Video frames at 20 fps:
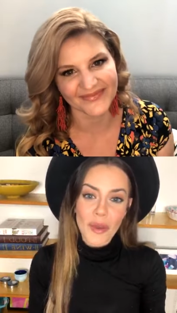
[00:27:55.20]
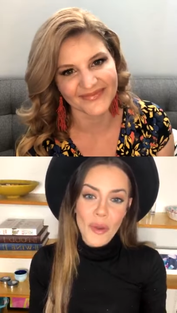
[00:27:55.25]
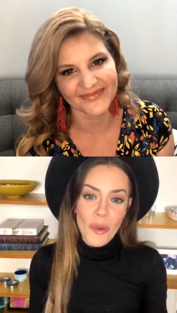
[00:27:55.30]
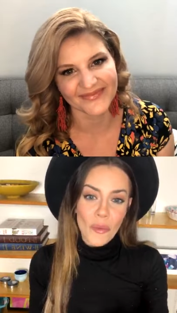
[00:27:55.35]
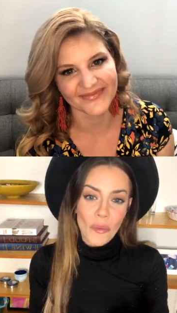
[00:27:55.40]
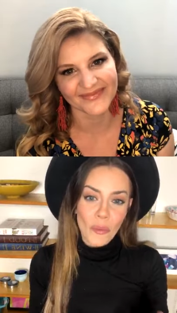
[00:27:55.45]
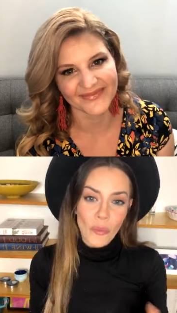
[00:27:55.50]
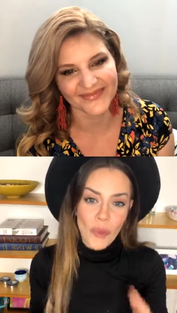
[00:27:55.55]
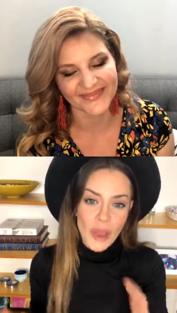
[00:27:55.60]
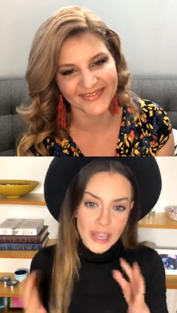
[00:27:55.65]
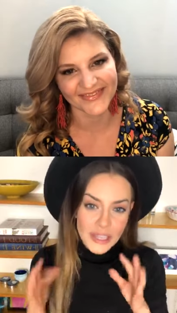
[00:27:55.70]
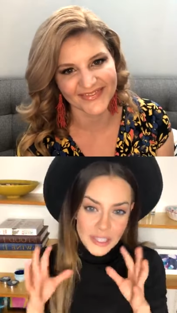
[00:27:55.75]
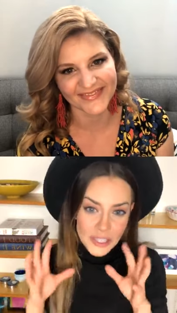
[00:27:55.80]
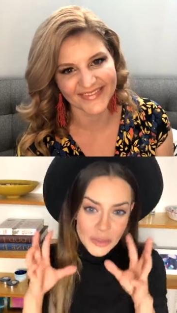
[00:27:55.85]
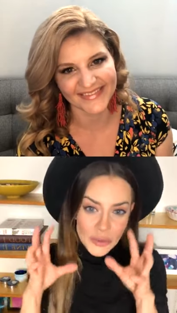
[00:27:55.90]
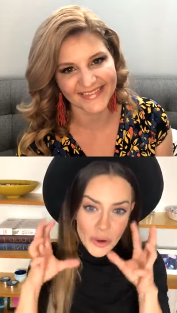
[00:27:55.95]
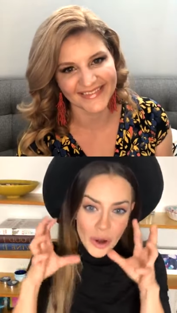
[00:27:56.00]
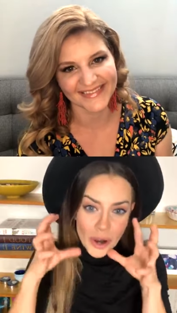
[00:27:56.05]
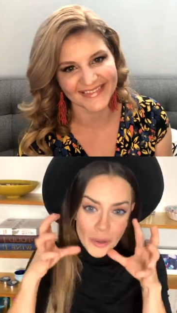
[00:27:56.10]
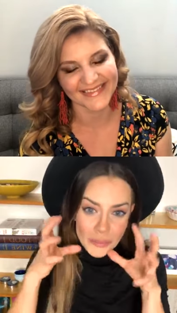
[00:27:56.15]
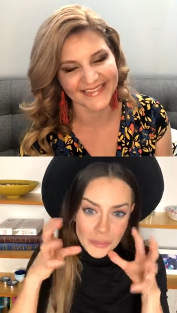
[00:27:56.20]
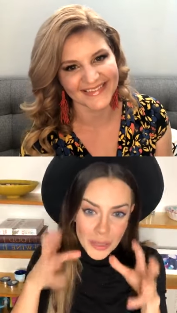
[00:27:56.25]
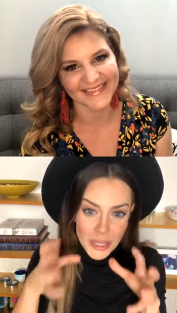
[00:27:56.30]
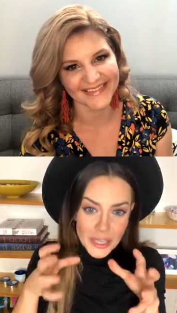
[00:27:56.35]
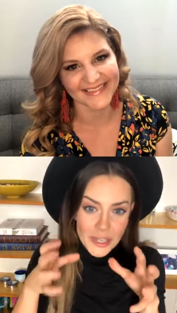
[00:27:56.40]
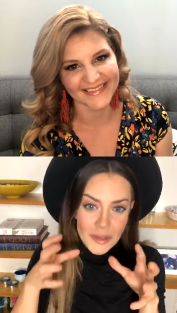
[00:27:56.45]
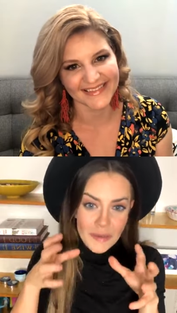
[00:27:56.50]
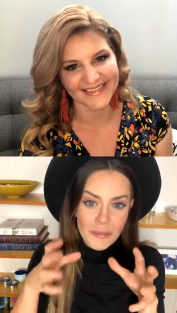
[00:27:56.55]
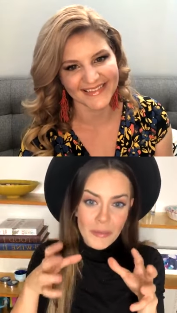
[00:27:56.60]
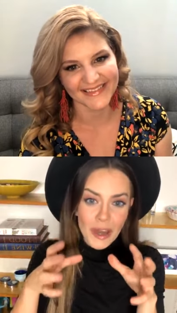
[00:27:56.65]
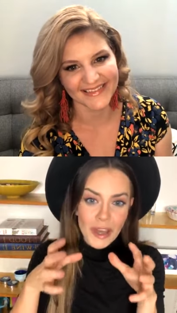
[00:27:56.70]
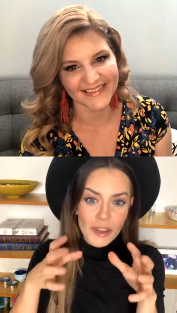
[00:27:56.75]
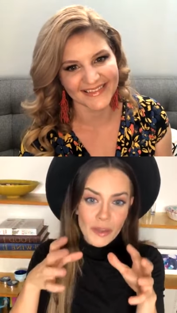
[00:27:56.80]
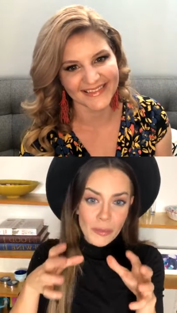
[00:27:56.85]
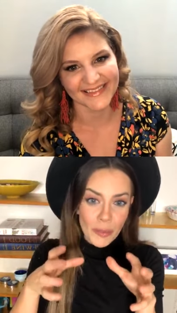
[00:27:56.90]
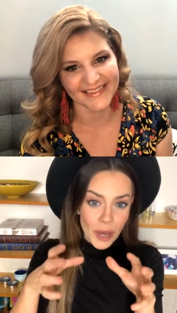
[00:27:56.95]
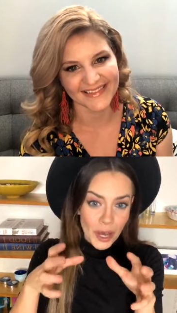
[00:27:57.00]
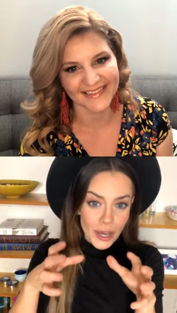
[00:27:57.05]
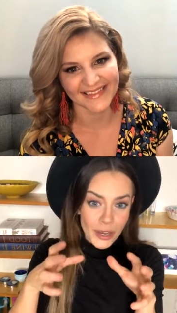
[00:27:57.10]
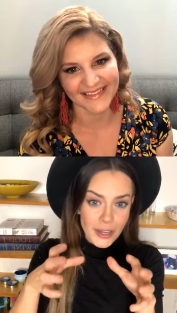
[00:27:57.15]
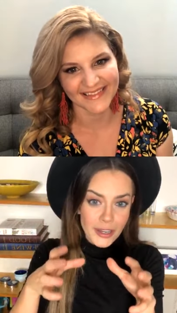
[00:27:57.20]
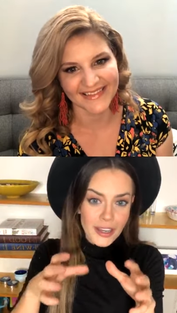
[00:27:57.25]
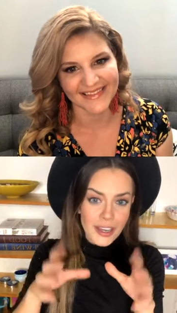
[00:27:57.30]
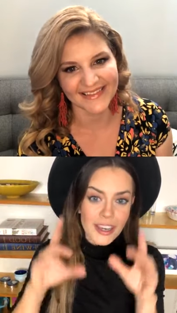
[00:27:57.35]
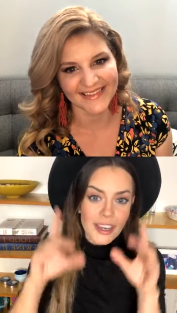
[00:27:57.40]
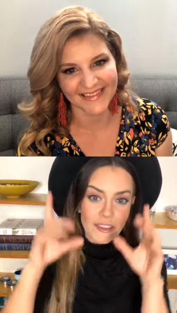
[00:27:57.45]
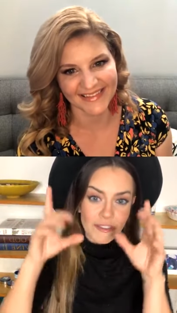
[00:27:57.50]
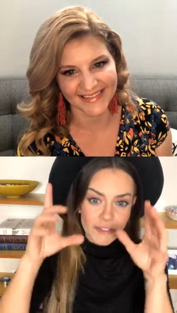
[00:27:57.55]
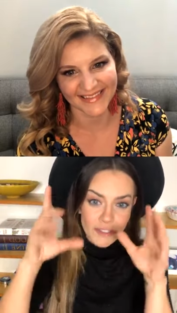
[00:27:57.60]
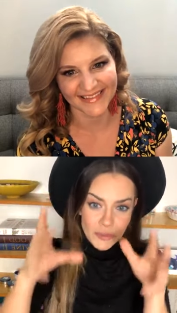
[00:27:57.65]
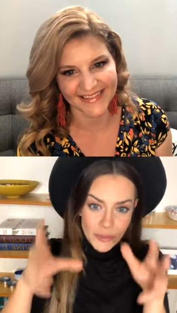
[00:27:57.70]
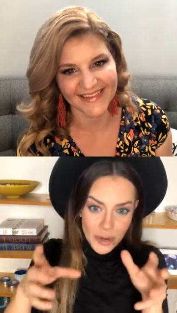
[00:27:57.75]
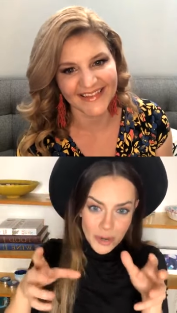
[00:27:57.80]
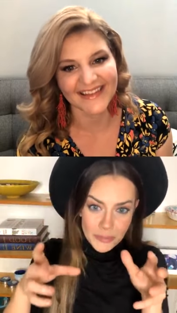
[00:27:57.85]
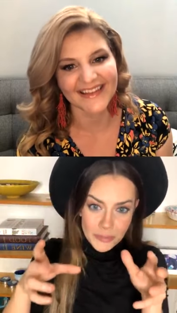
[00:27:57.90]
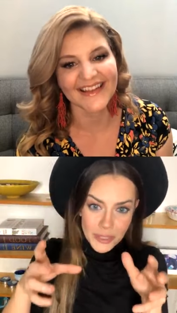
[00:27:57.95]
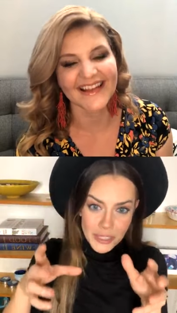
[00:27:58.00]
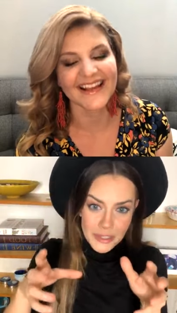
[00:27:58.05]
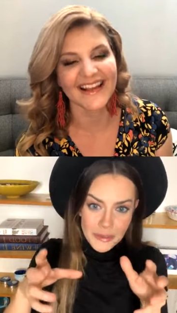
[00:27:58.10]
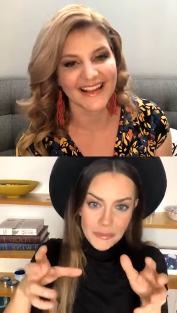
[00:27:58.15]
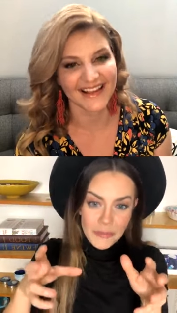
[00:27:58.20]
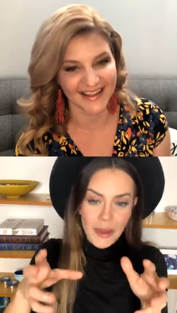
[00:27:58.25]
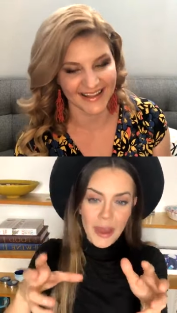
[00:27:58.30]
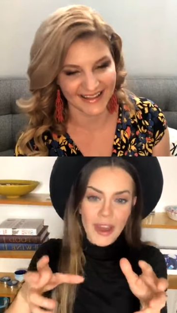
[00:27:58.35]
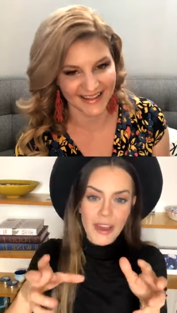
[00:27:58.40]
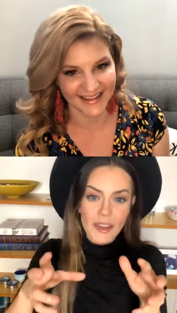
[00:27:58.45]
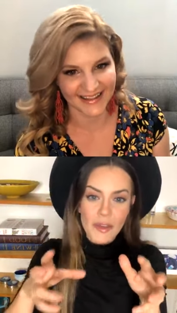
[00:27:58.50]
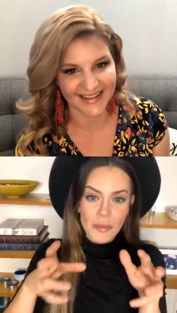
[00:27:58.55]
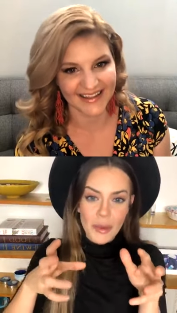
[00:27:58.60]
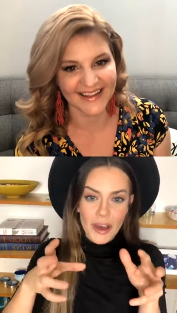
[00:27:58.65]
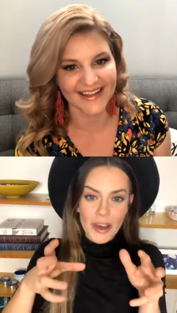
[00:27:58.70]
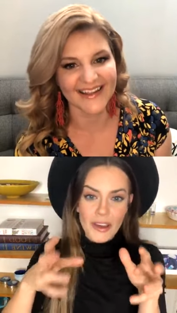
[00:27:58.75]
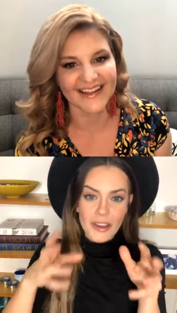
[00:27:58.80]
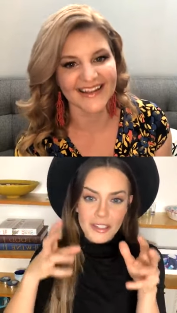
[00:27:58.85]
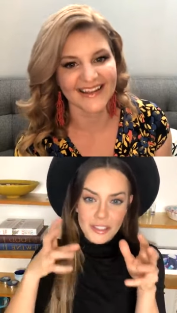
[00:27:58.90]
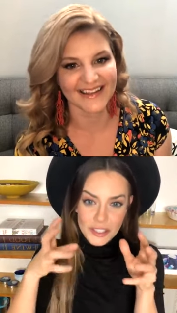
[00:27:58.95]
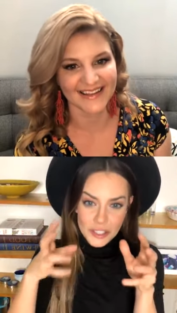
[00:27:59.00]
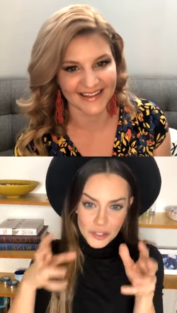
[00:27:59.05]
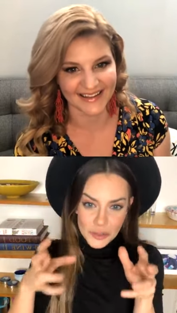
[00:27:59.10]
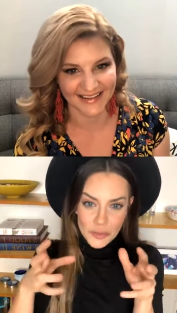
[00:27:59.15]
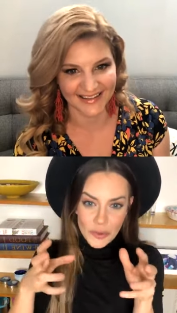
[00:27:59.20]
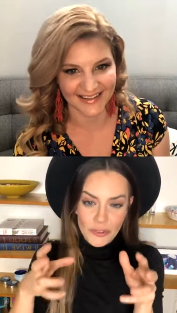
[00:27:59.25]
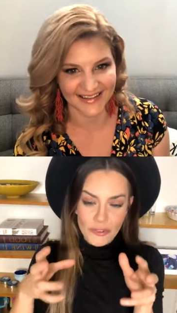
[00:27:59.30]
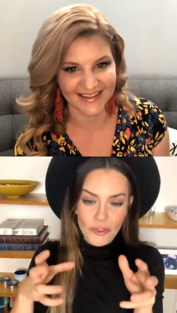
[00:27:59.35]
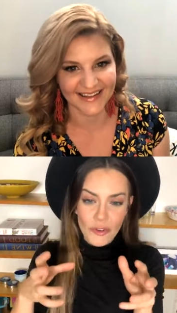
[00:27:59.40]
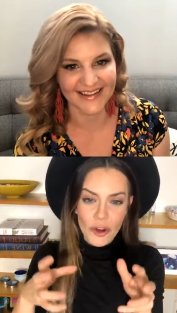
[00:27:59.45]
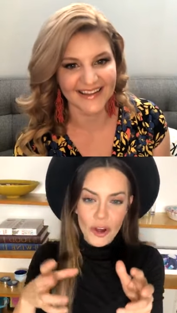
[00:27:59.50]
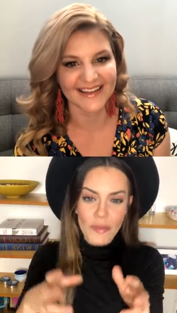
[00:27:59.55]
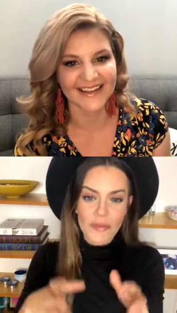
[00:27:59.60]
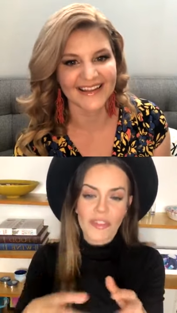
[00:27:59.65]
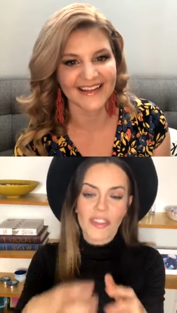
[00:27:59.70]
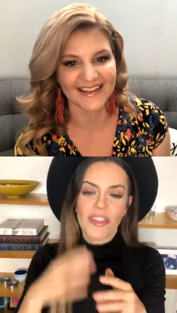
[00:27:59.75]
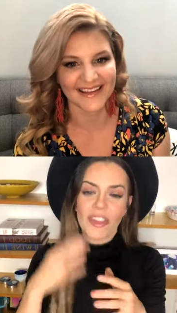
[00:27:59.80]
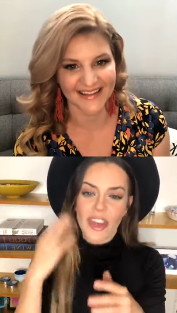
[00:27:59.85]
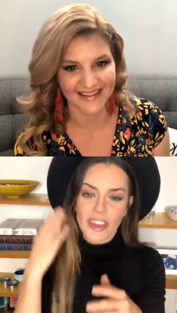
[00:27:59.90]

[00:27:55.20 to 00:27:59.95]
Speaker 1: when you are bitten by the bug, if you are bitten by the bug to perform, then